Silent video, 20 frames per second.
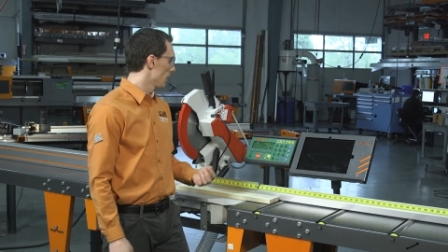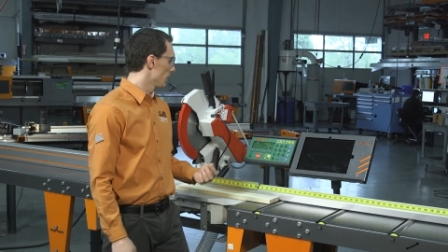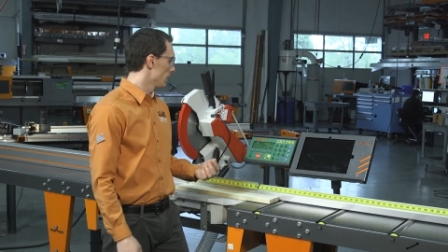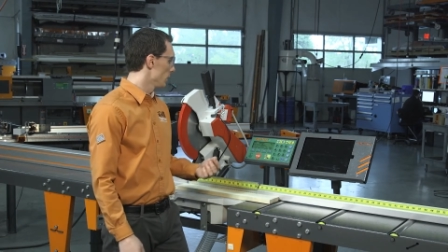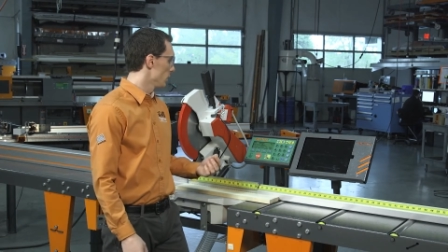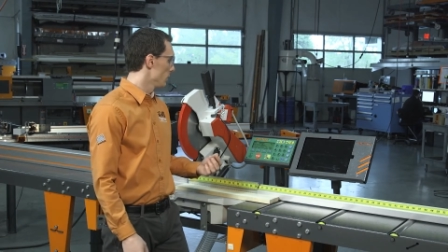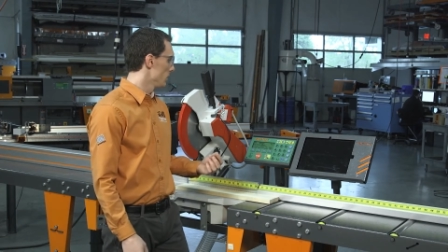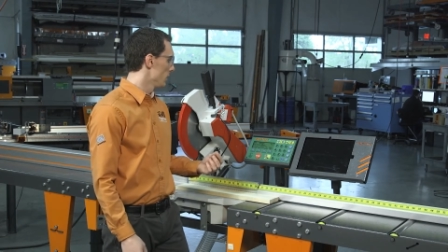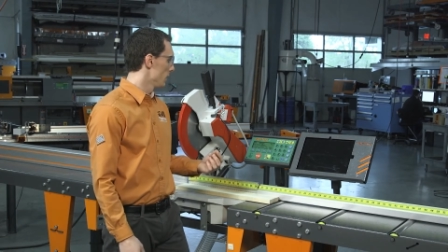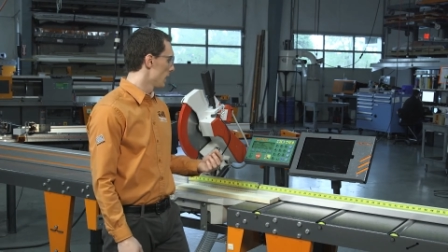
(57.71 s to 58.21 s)

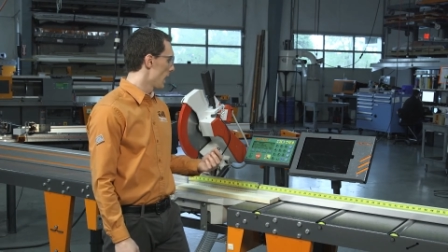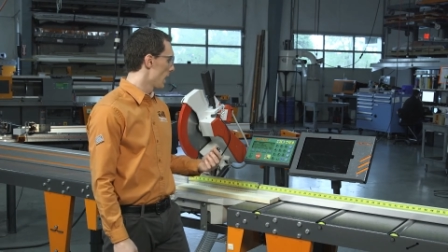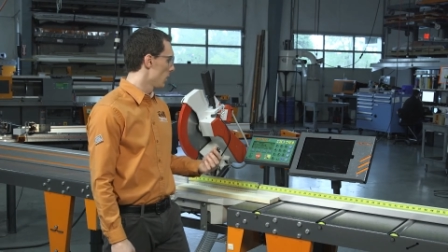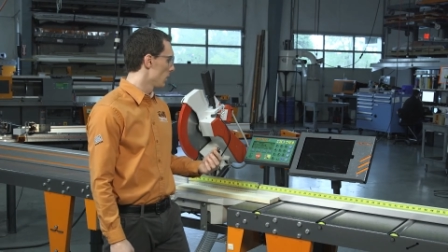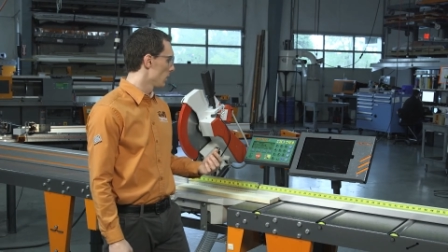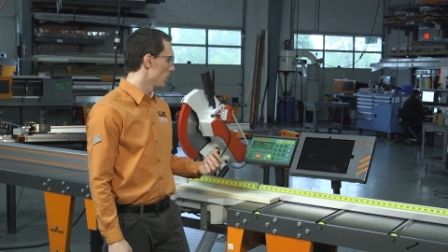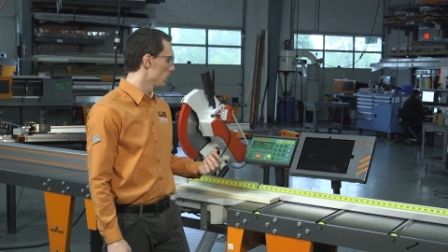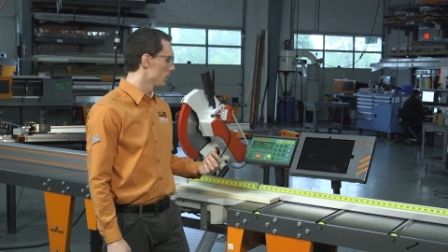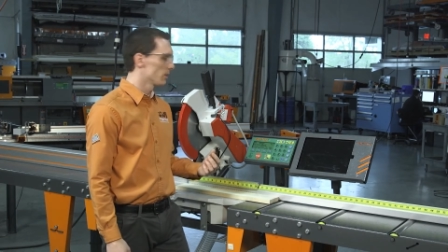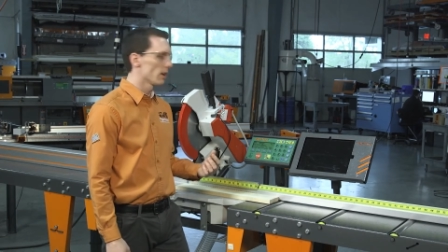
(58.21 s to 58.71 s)
using
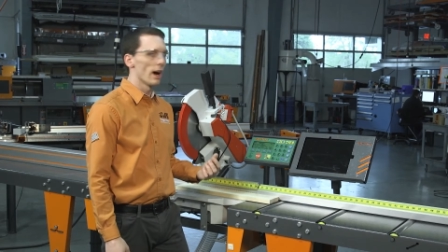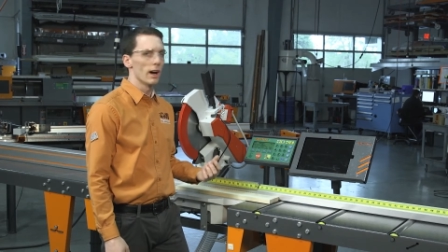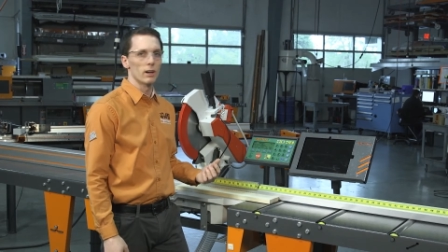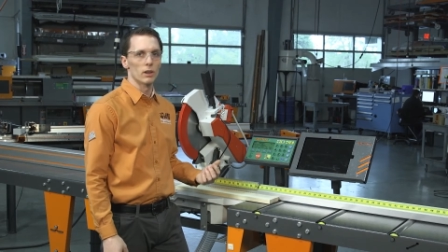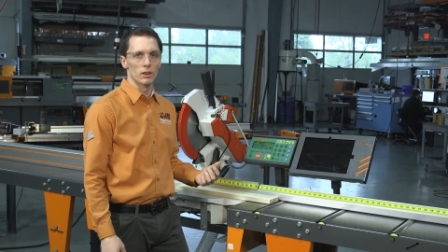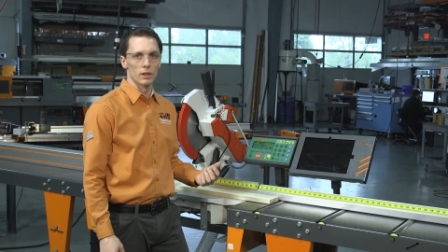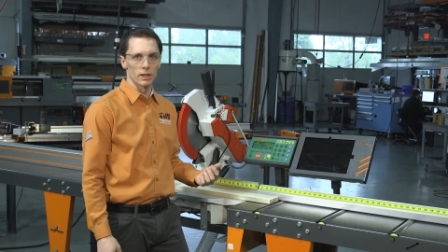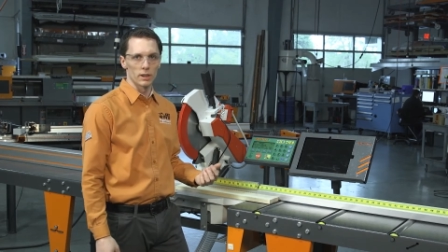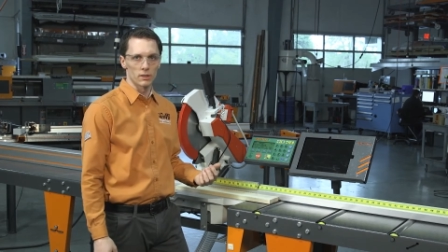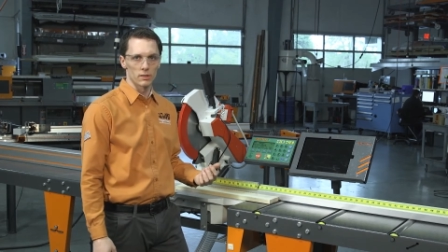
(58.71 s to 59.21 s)
our
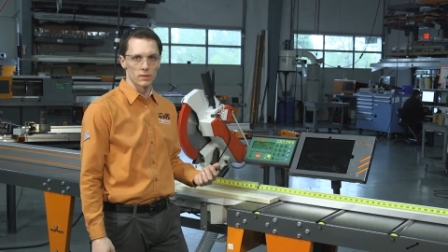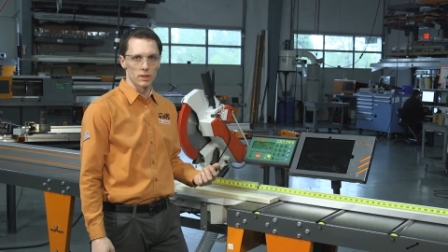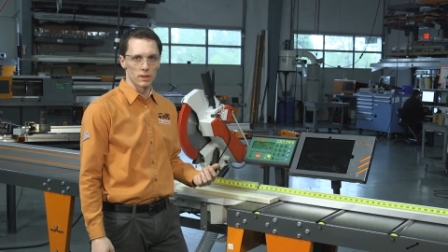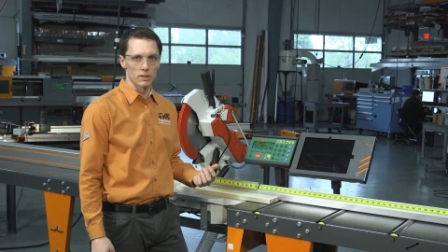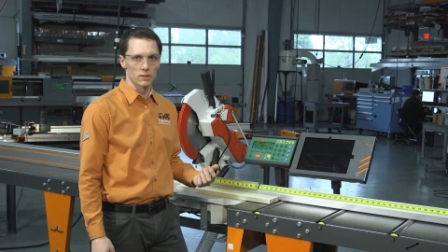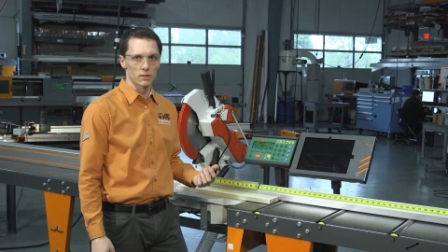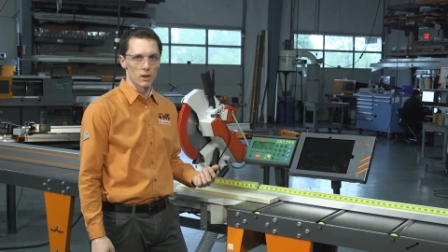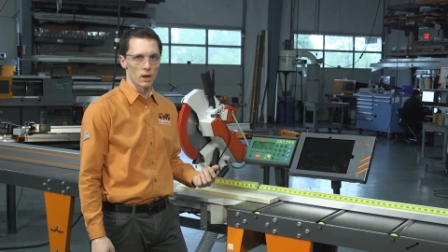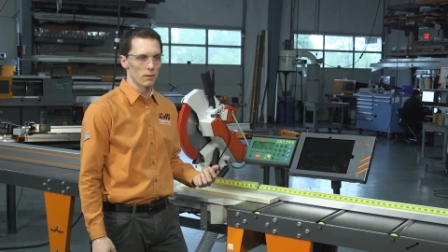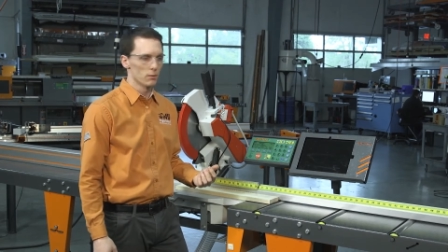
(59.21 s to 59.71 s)
TigerLink
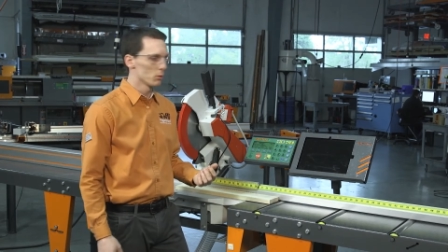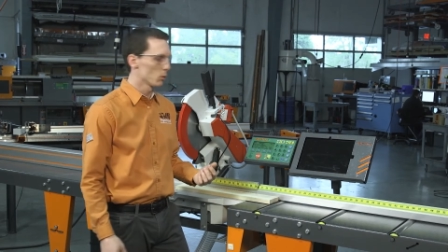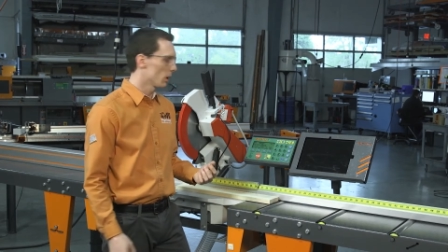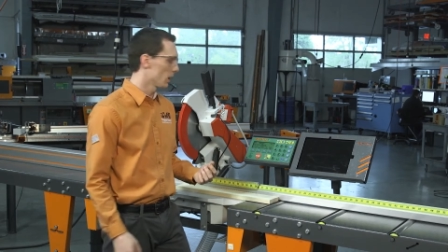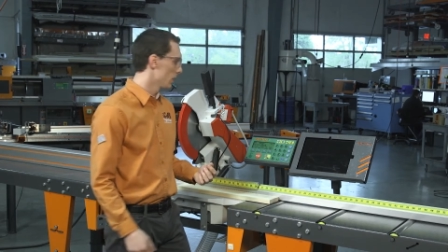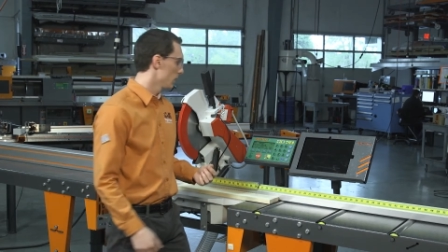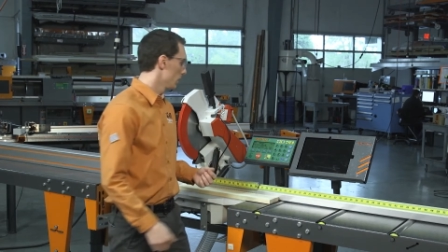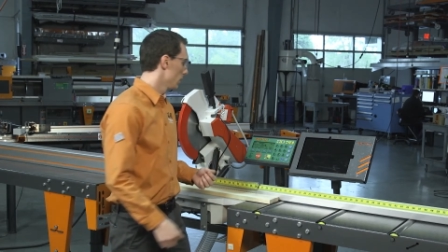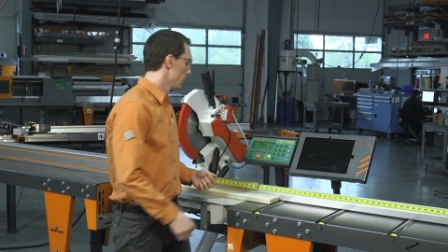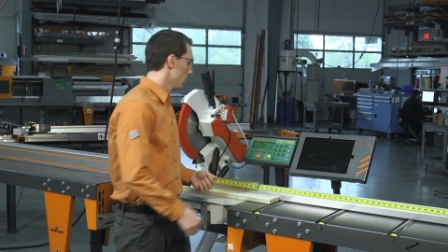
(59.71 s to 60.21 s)
6
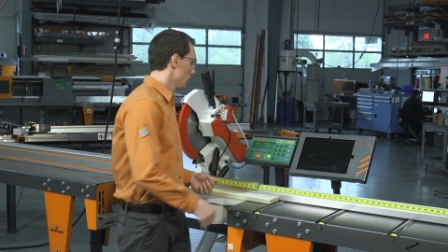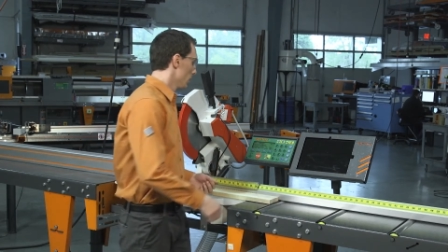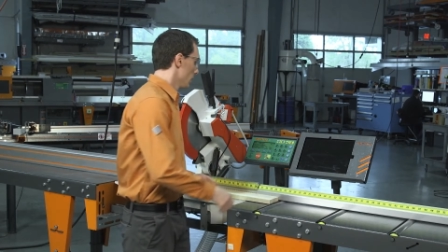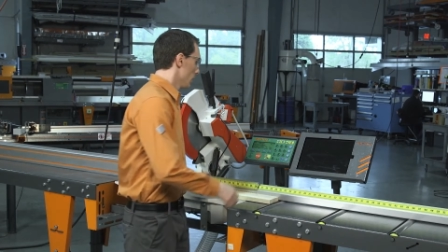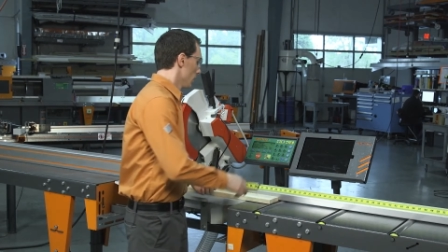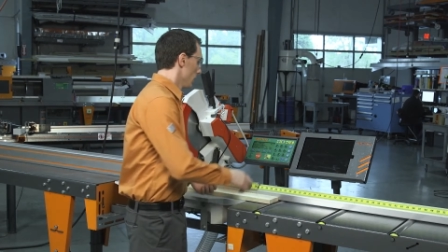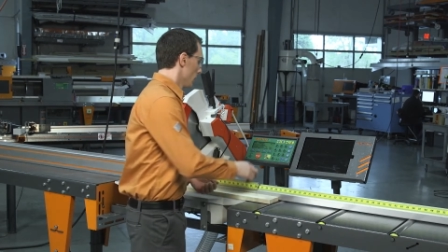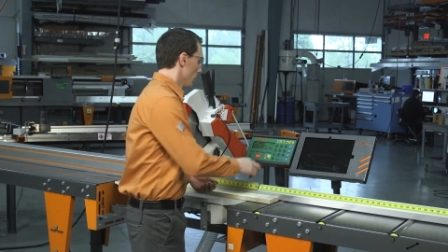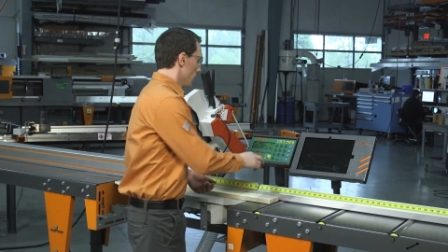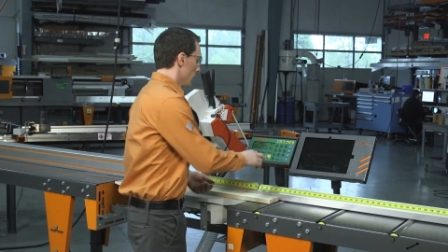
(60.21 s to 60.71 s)
software.
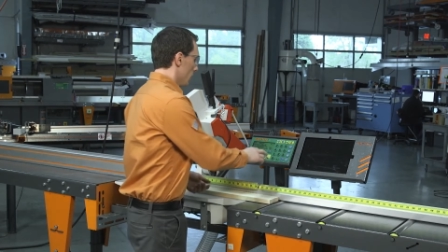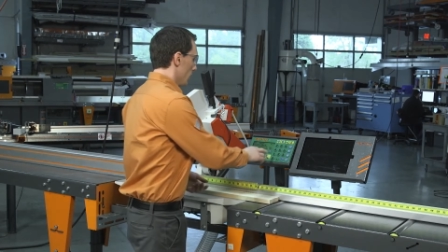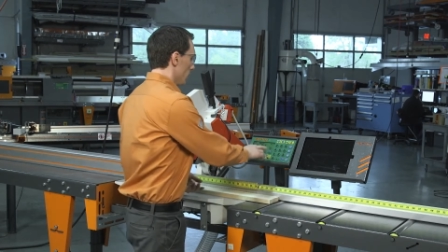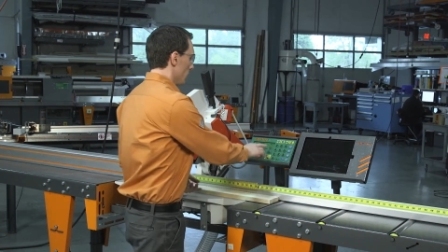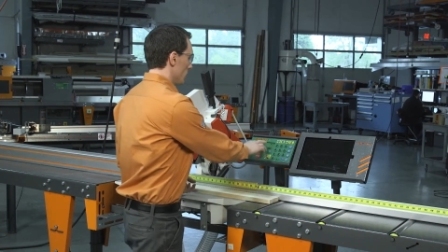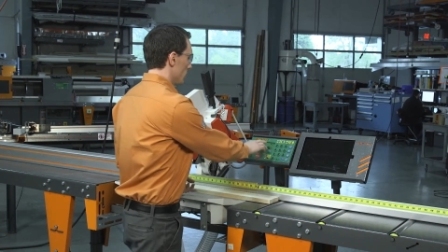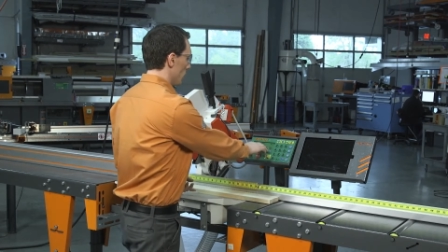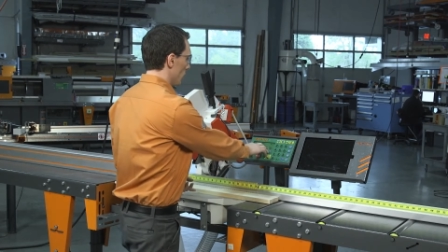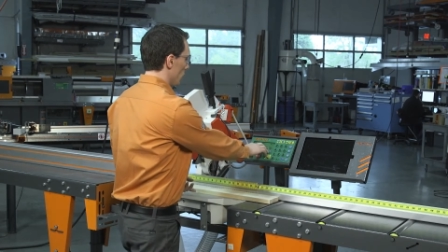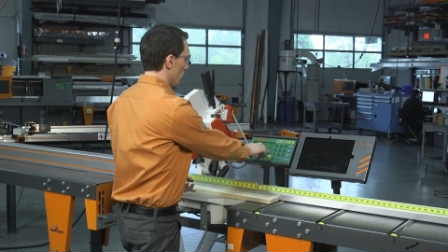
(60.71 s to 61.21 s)

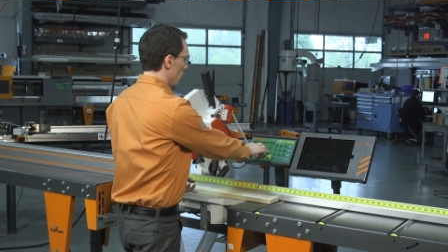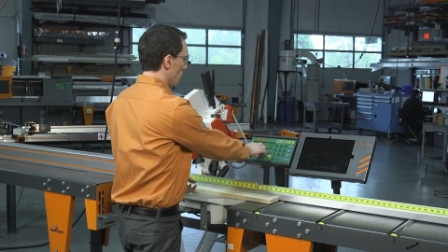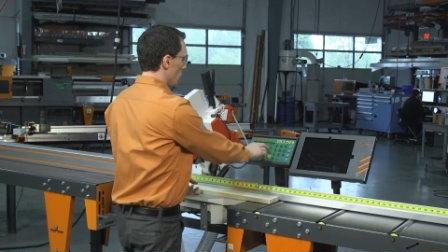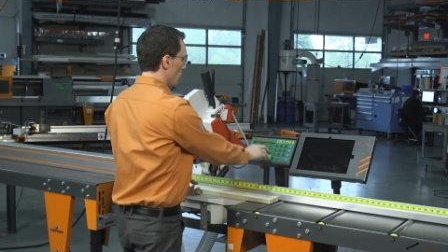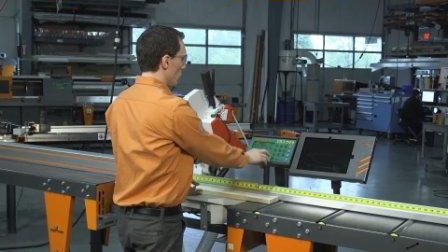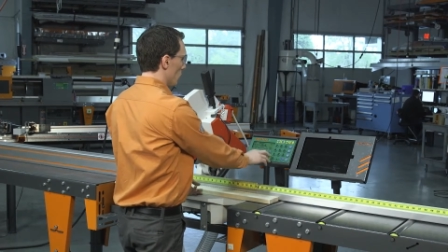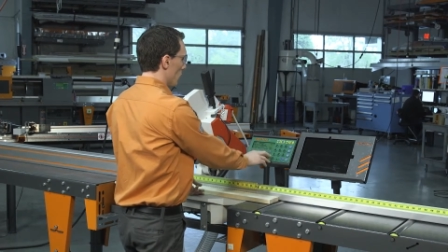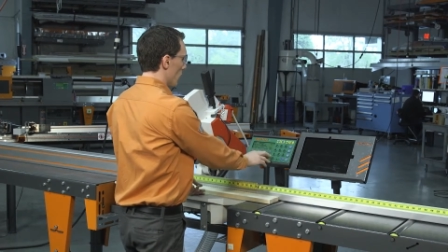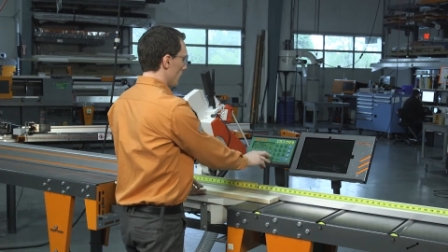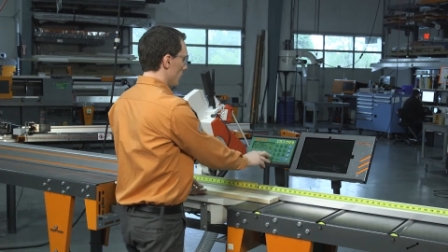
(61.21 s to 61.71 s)
So
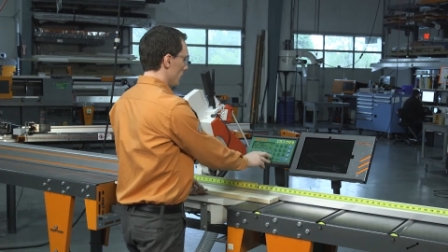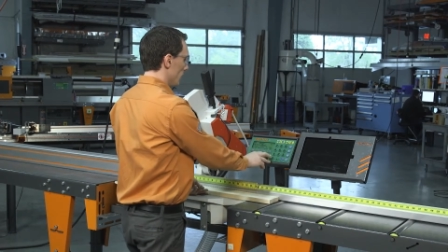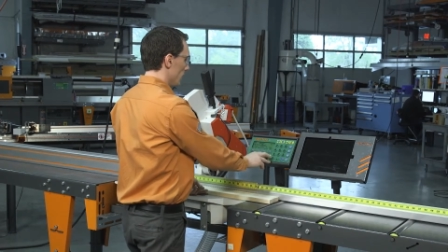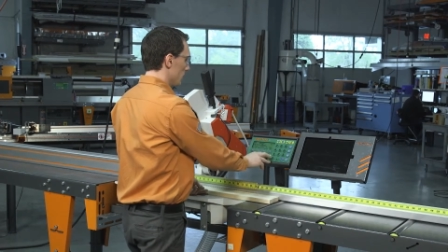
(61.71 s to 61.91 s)
we'll run